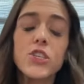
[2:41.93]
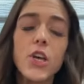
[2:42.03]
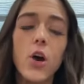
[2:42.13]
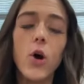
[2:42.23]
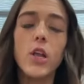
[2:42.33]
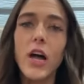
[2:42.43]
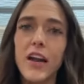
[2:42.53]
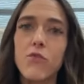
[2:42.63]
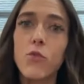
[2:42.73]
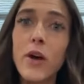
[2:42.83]
So a
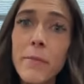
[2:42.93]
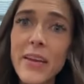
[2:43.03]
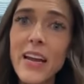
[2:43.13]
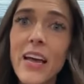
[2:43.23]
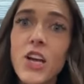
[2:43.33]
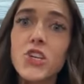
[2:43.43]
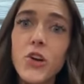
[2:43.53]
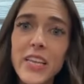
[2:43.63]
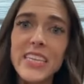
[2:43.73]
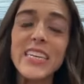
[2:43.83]
lot of women
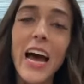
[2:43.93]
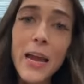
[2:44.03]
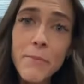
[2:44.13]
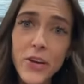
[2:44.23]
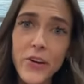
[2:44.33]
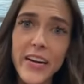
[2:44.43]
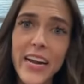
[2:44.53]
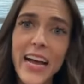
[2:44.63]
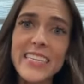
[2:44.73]
during this time period,